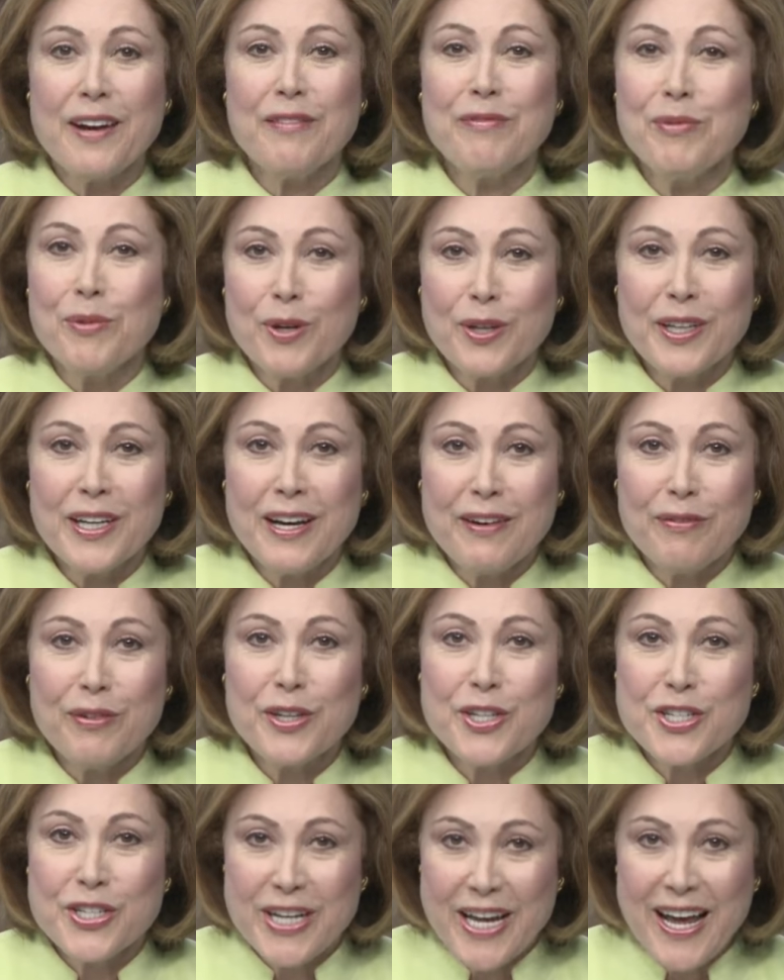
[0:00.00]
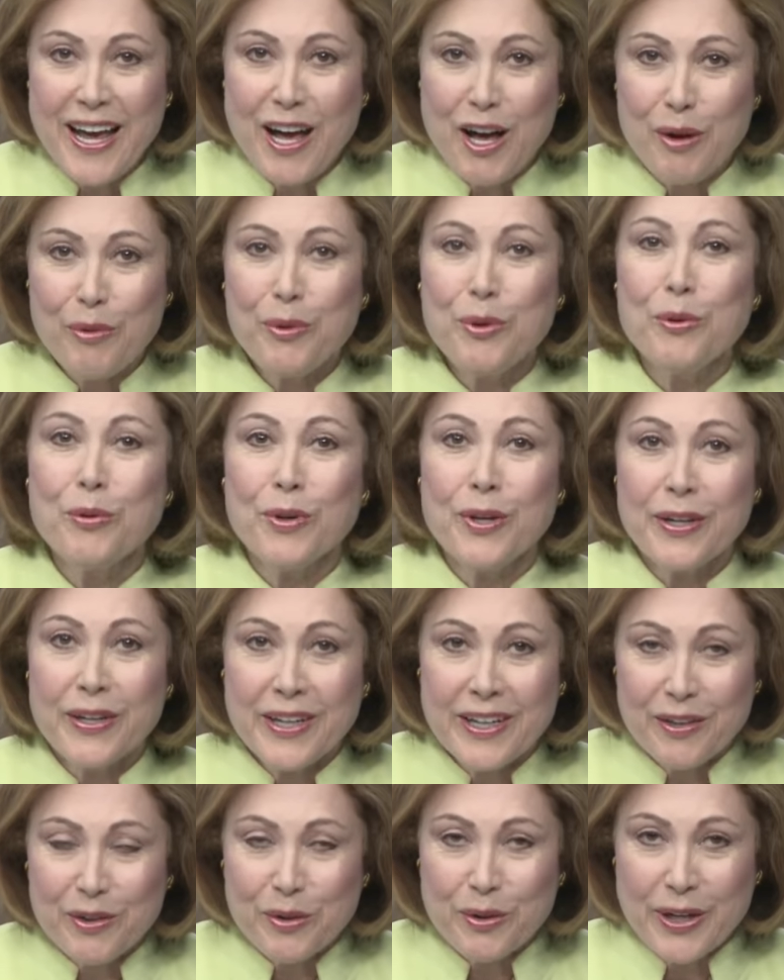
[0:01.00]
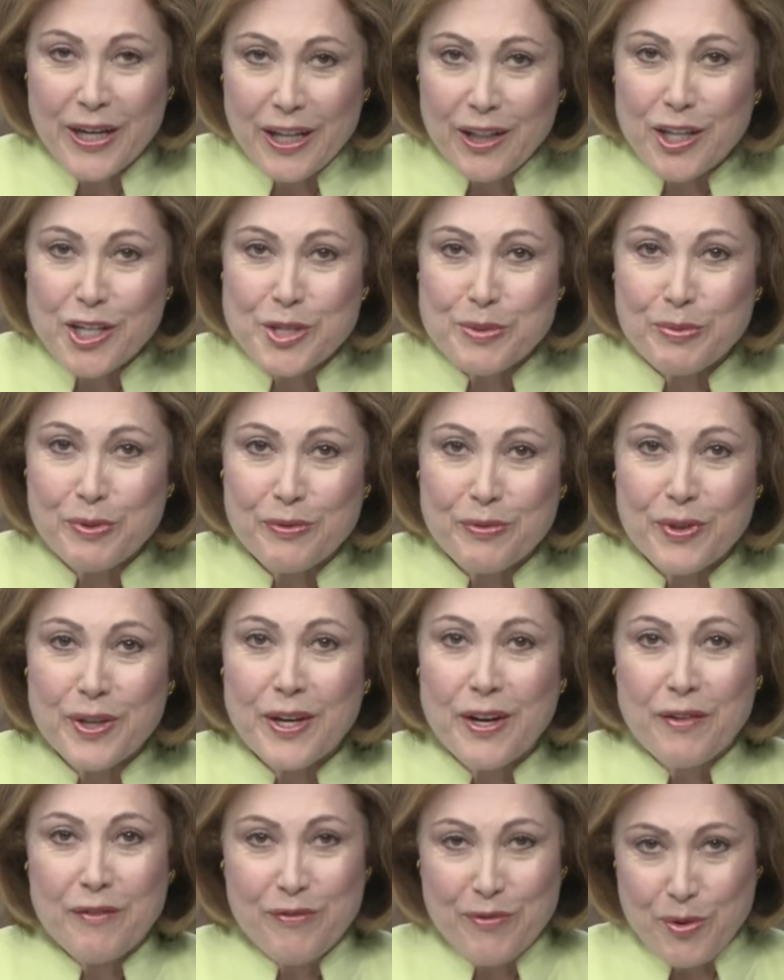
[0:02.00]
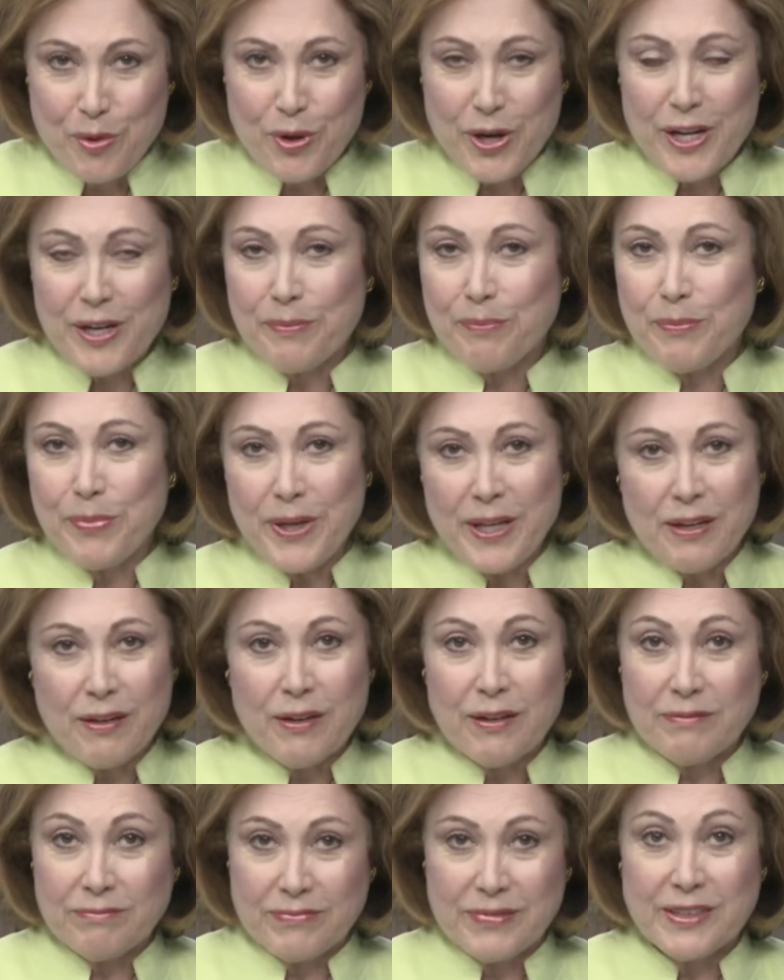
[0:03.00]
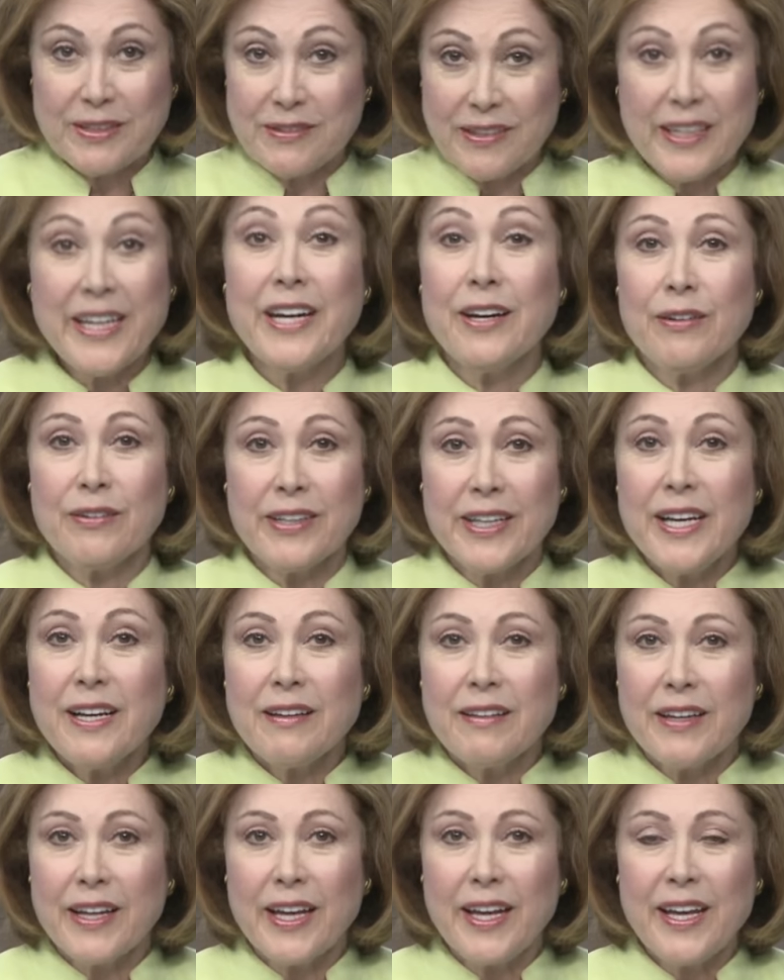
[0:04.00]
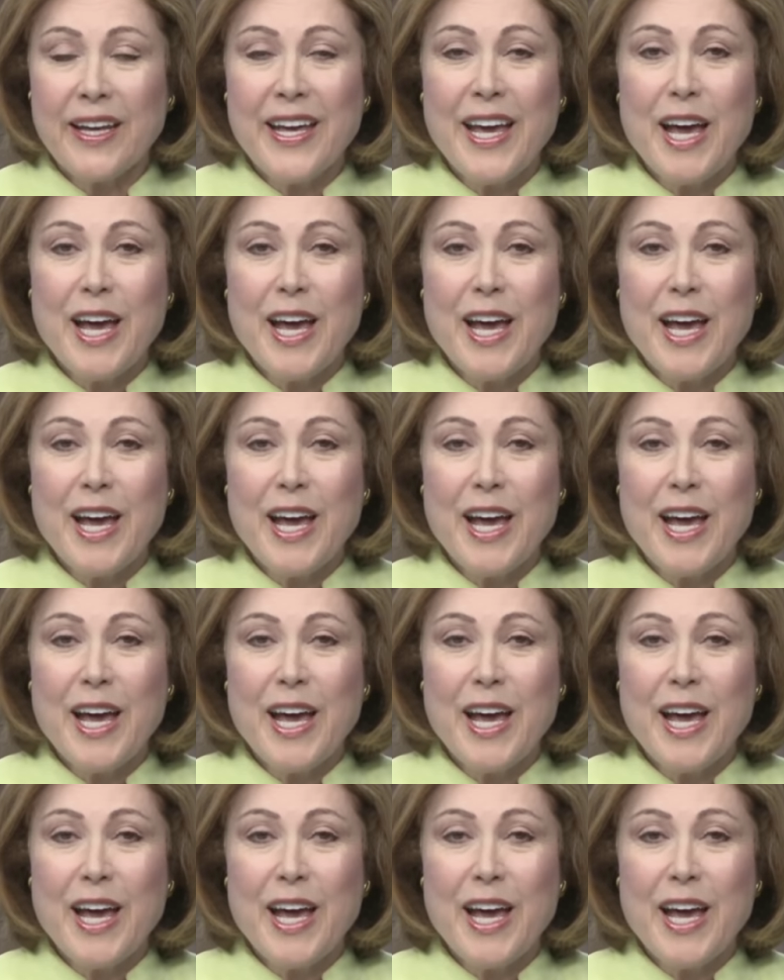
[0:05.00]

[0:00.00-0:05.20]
afford coverage now who are who are eligible for it but are here legally.